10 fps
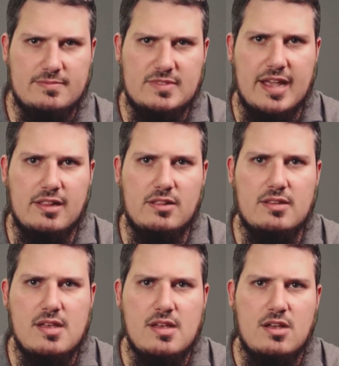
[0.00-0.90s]
titled,
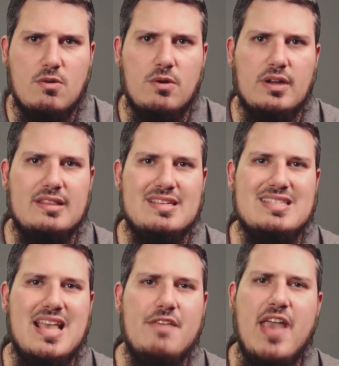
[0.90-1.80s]
quote, In the
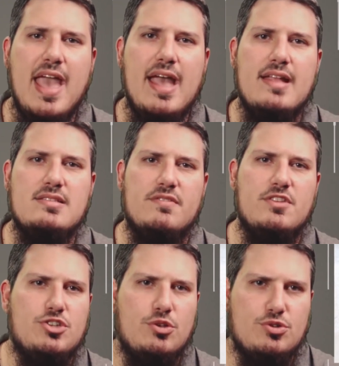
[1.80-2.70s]
Safe Hands of the
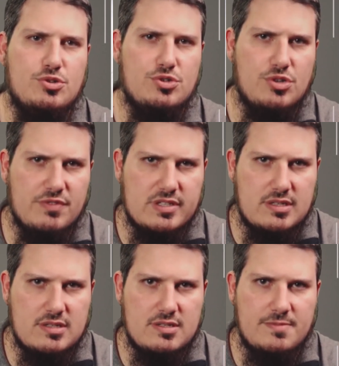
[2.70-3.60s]
Social
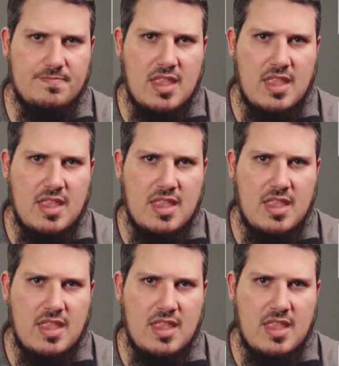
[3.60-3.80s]
Services.